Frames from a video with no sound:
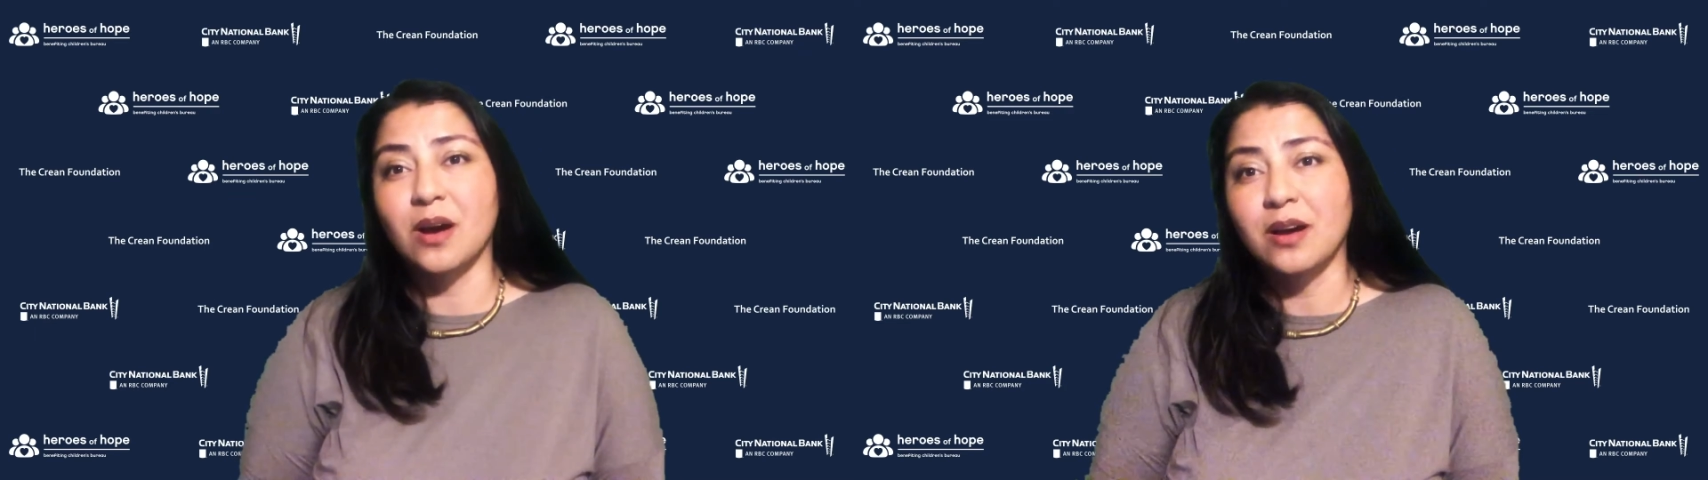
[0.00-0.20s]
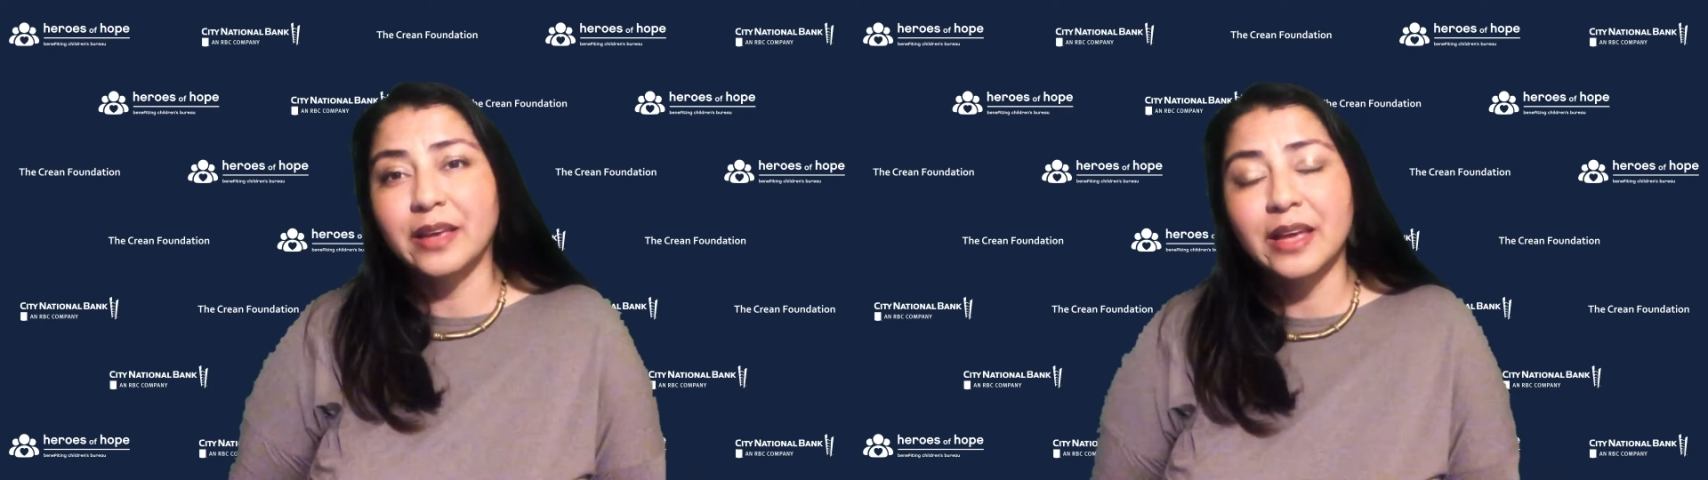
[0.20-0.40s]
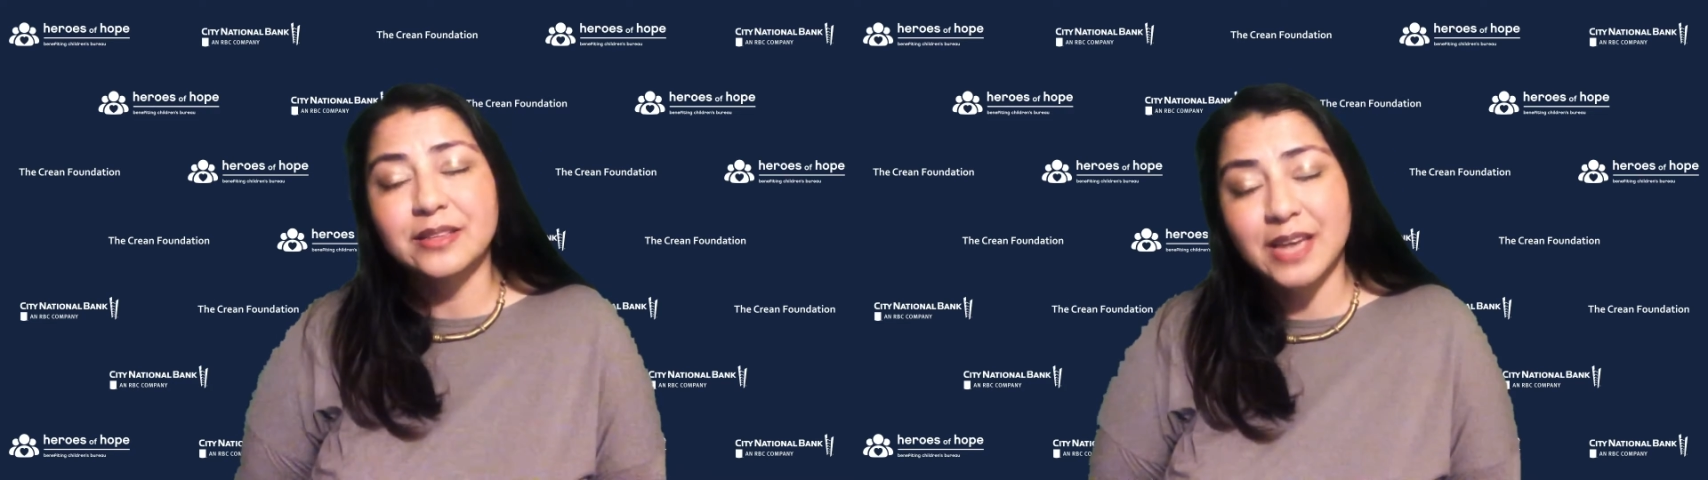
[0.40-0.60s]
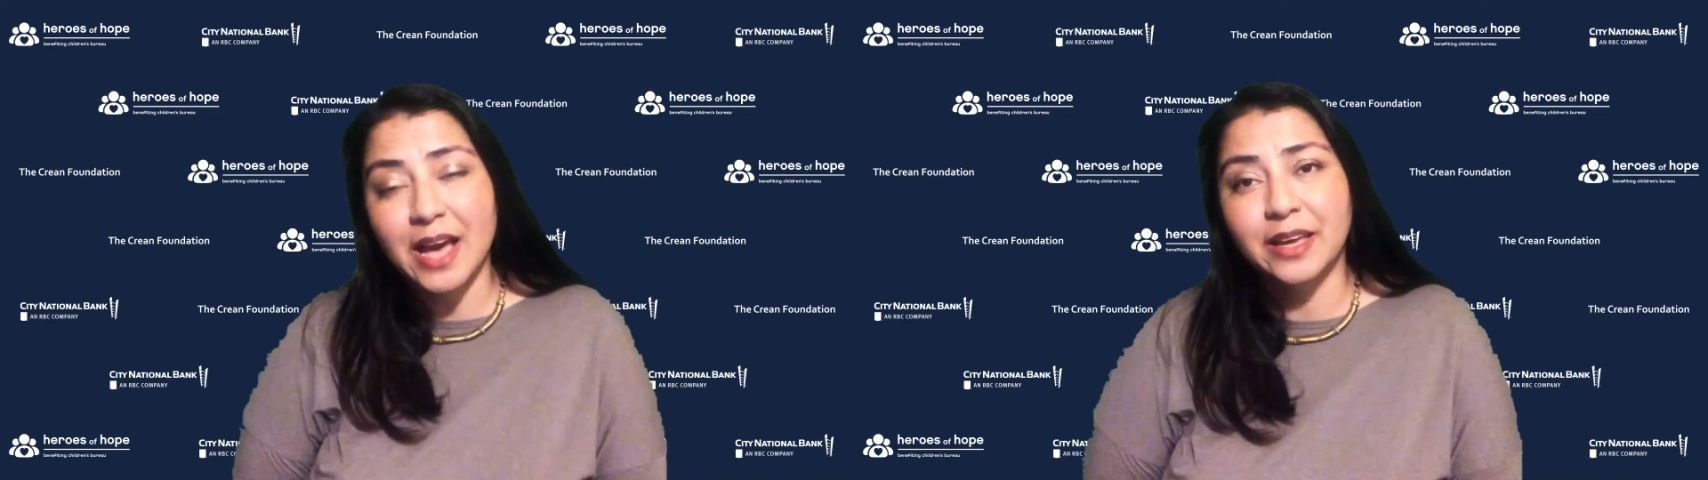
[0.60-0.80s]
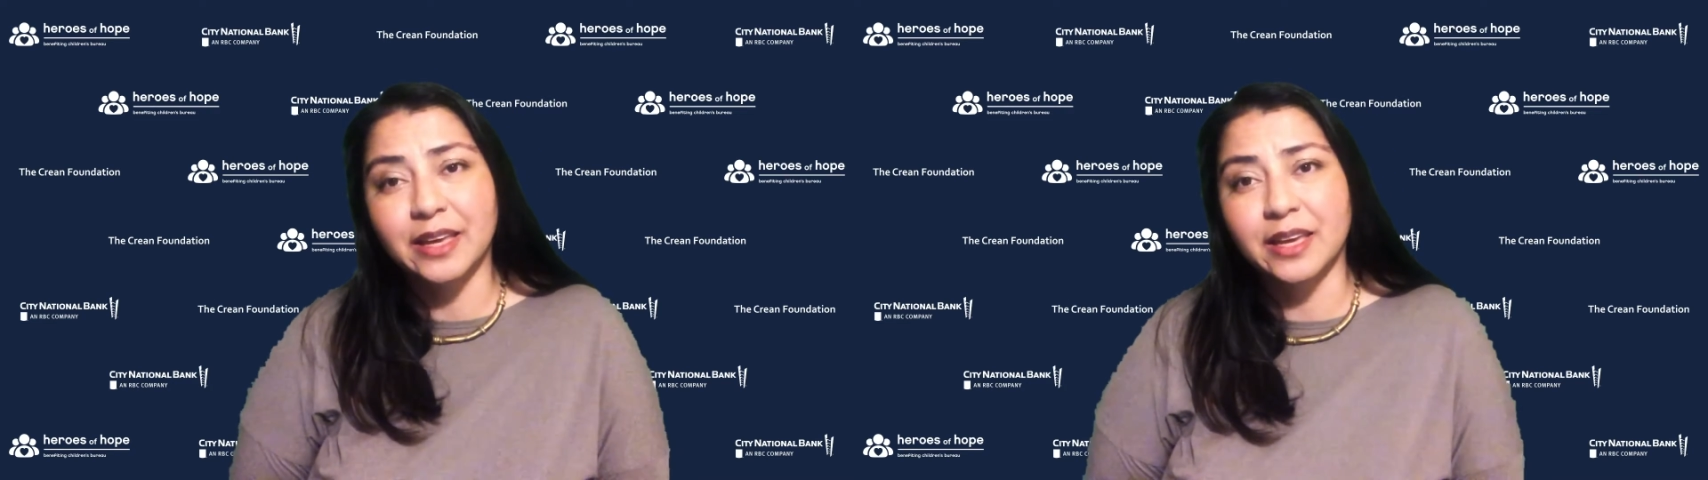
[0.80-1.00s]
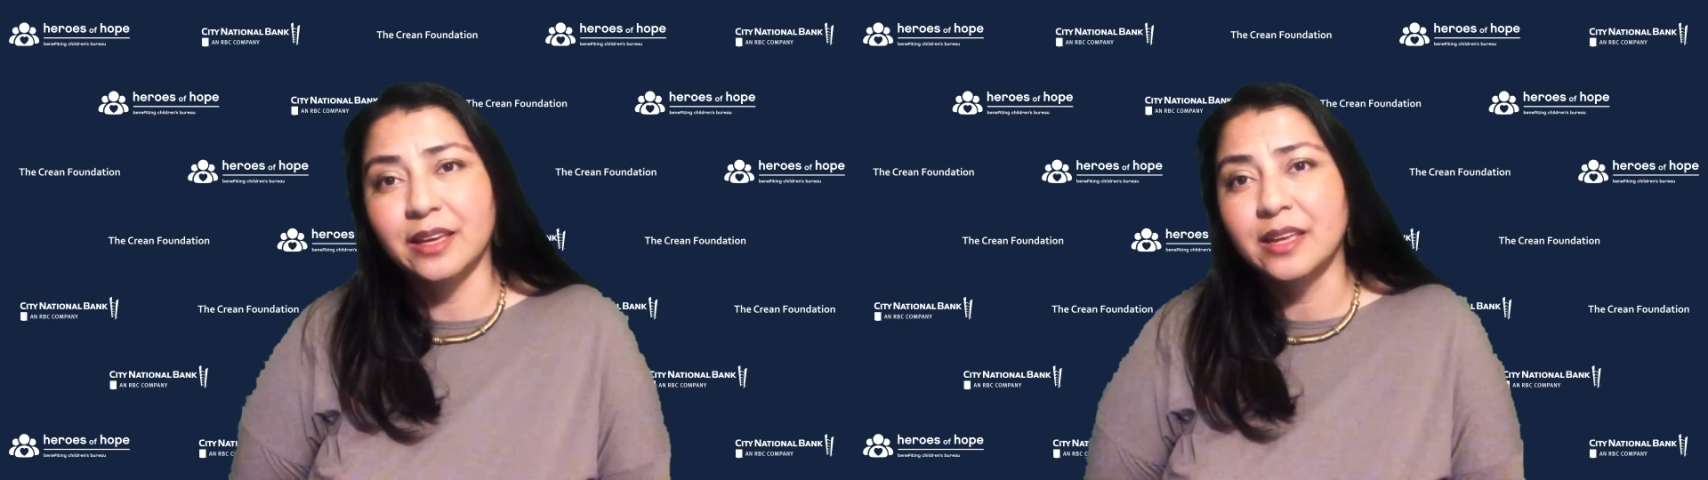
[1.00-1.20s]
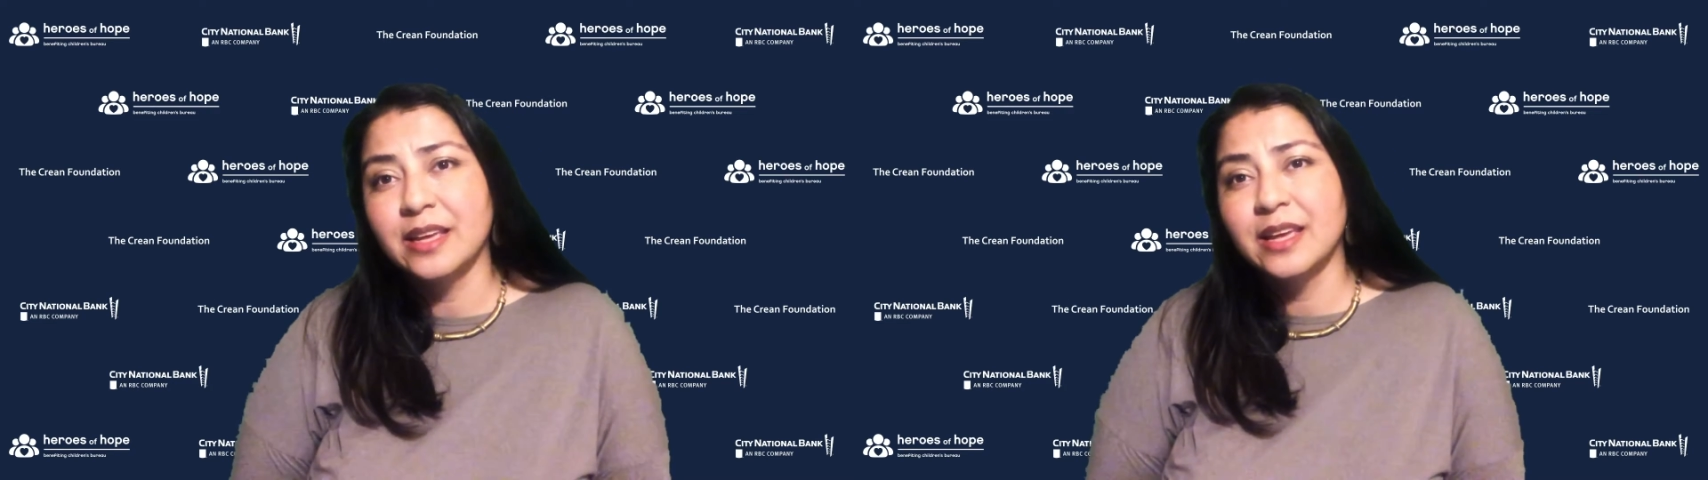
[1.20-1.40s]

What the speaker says: caught tagging,